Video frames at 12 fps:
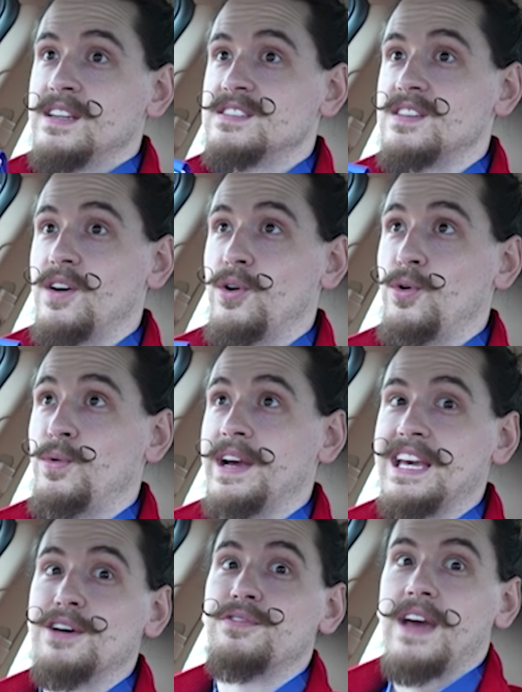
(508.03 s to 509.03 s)
So
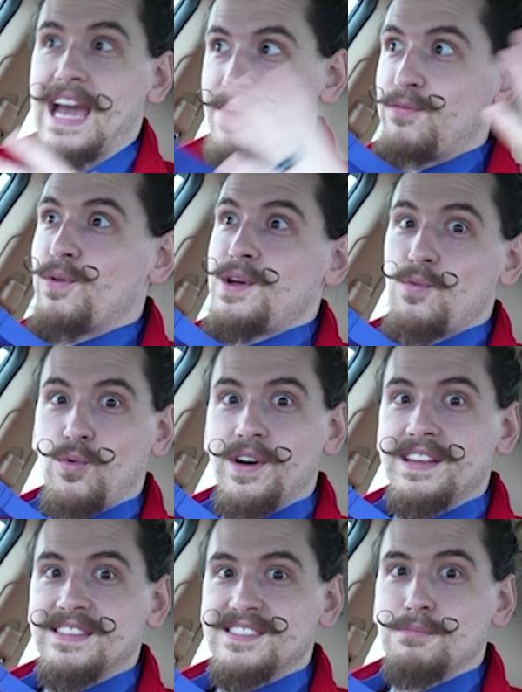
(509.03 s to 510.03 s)
if
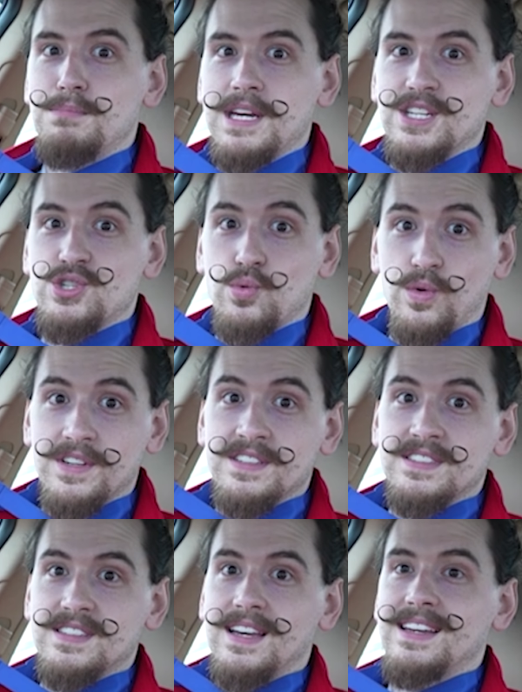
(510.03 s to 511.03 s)
everyone's bench
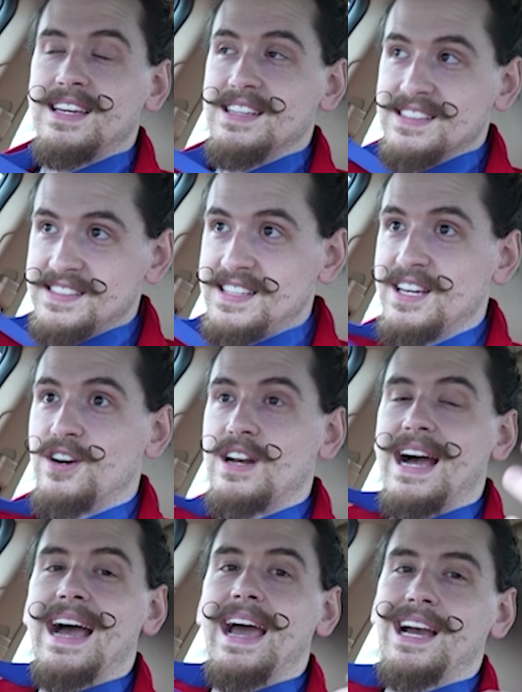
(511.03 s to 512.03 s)
was
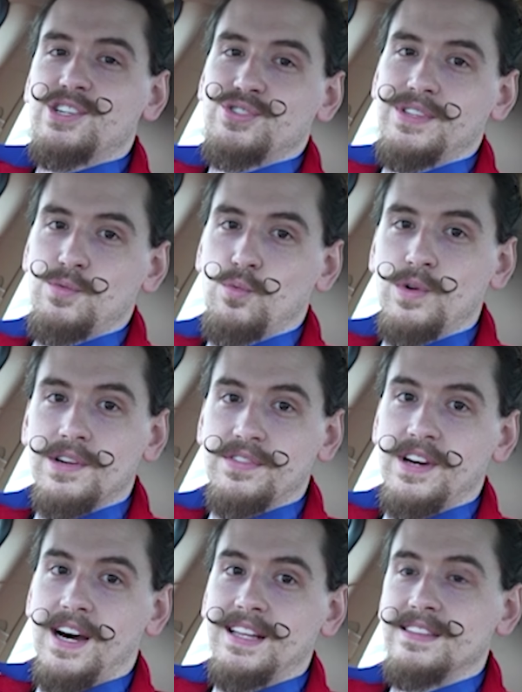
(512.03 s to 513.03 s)
considered, I actually would have
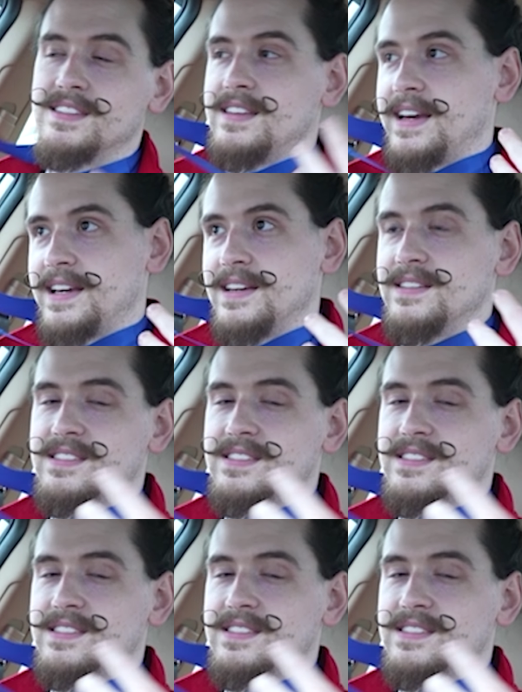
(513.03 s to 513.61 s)
gotten second.